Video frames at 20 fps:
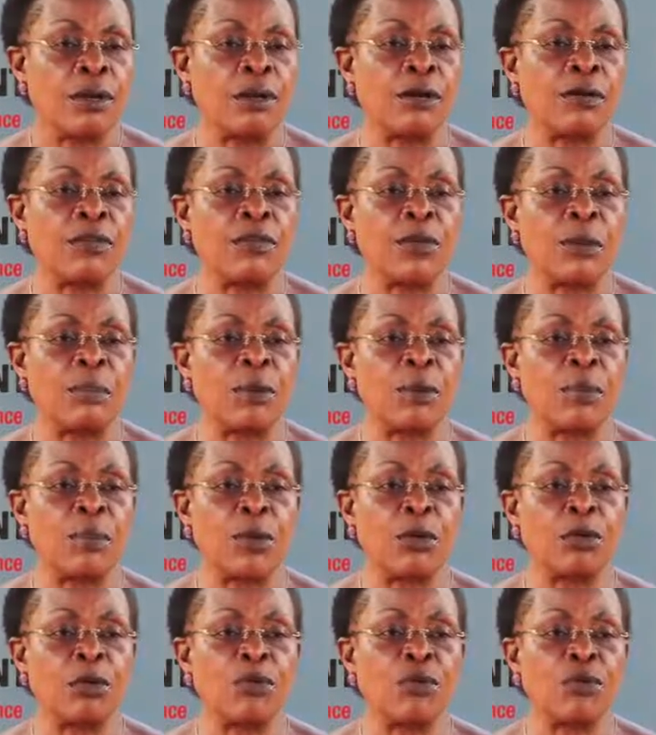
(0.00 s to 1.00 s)
of the
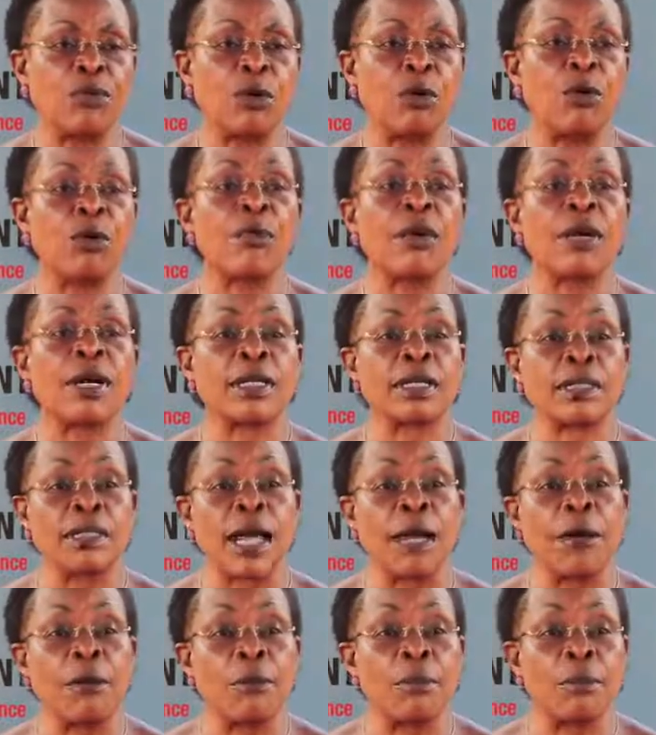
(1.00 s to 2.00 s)
people for whom
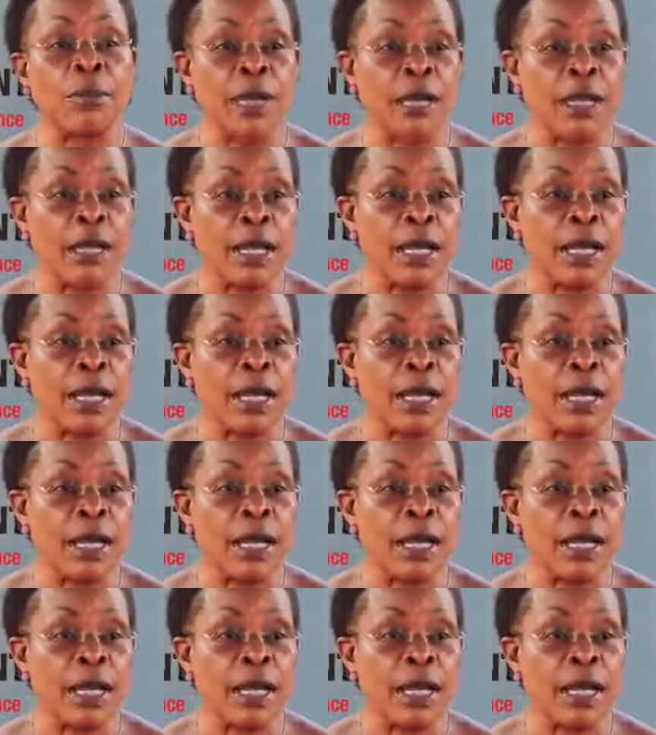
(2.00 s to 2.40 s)
Sango Bay